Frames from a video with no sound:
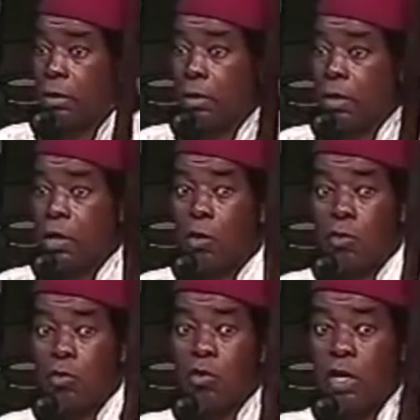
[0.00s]
And they
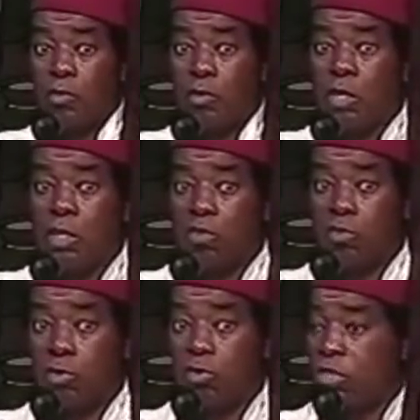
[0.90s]
also know that you think that
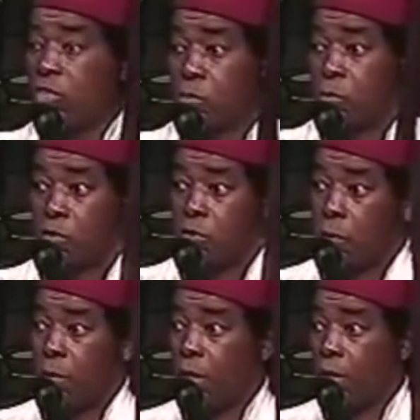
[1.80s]
Jesus was a
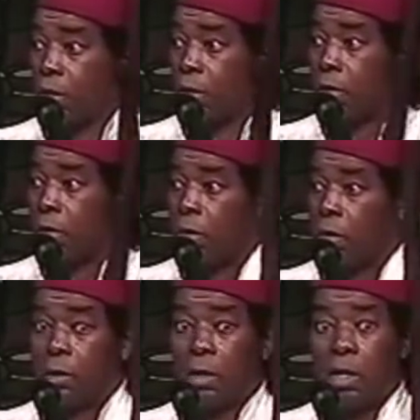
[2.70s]
European.
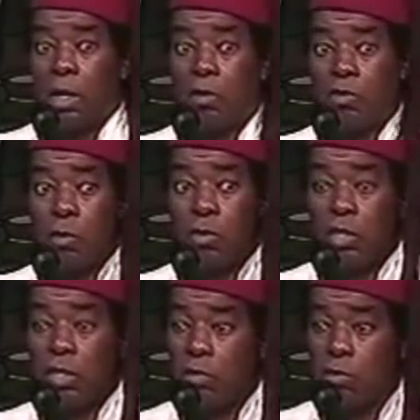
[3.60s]
And they also
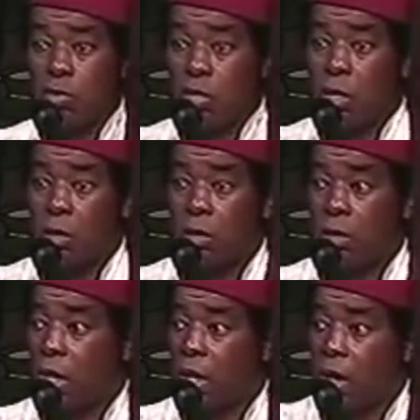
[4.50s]
think that you think
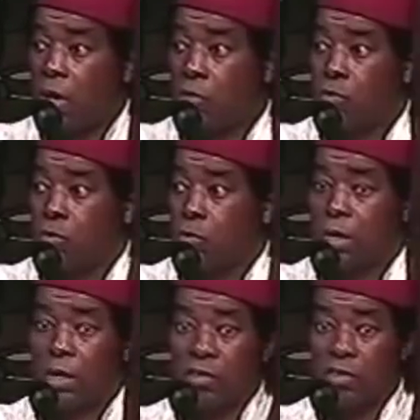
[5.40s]
that that constitution
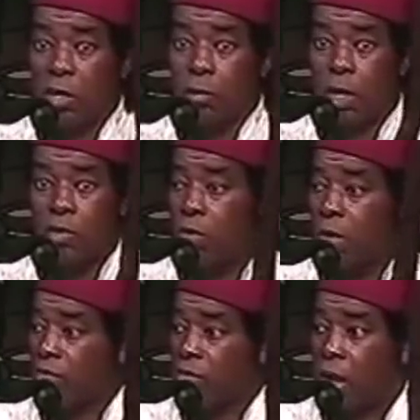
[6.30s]
regulates him and you're
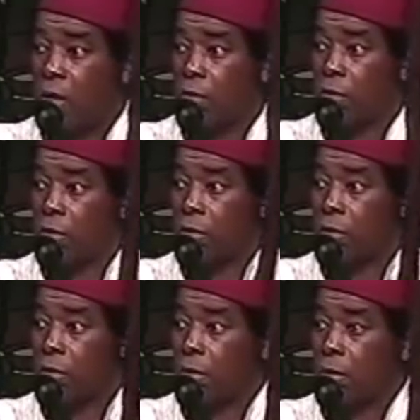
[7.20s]
outside of it.
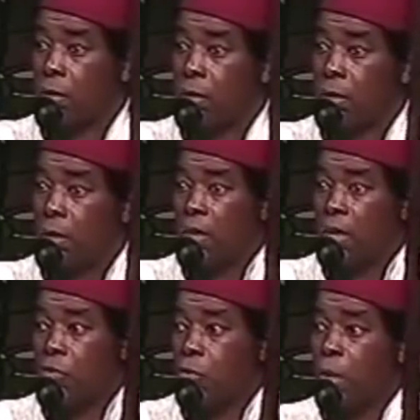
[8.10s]
And
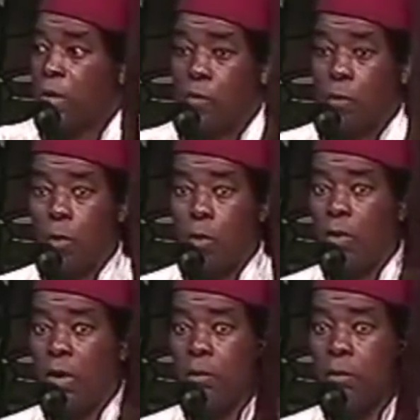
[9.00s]
that you're waiting for a
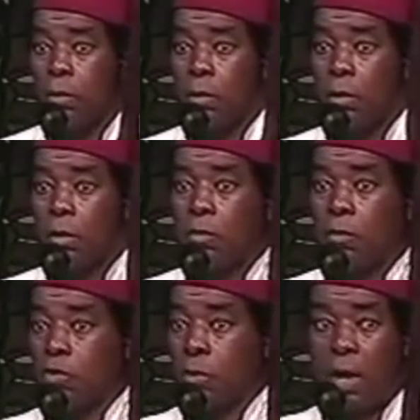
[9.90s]
program
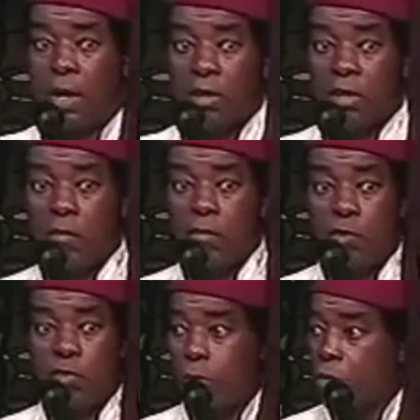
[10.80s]
for somebody to give
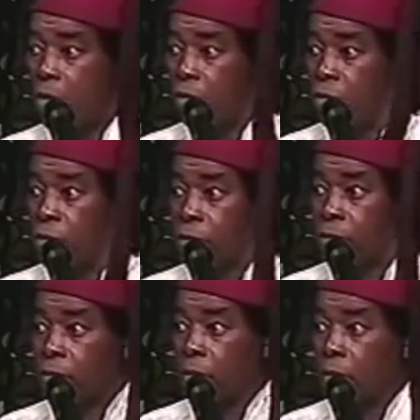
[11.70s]
you some rights
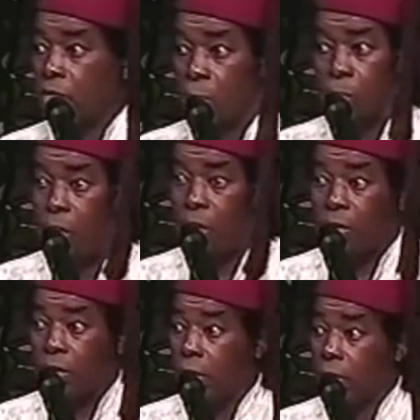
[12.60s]

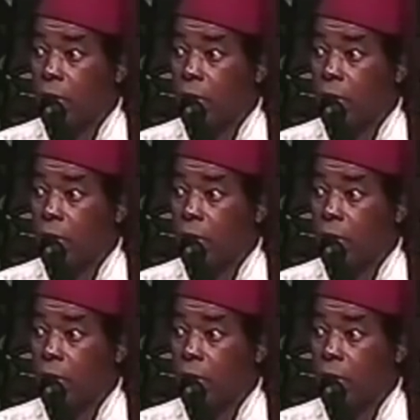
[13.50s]
temporarily.